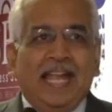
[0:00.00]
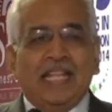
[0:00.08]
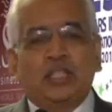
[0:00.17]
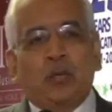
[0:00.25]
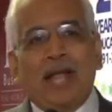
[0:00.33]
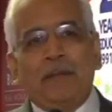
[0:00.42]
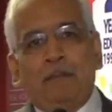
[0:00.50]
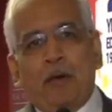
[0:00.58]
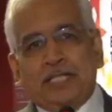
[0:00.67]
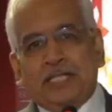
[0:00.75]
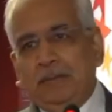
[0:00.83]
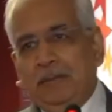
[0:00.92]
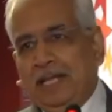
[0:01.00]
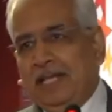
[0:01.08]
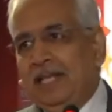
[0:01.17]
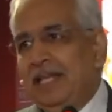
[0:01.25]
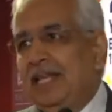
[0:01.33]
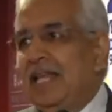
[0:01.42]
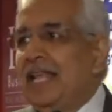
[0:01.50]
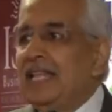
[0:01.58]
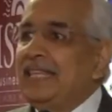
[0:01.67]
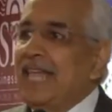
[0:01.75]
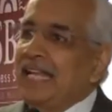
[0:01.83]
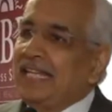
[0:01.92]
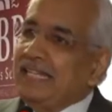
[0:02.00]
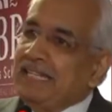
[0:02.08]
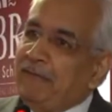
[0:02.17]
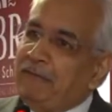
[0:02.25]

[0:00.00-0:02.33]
it's quite possible that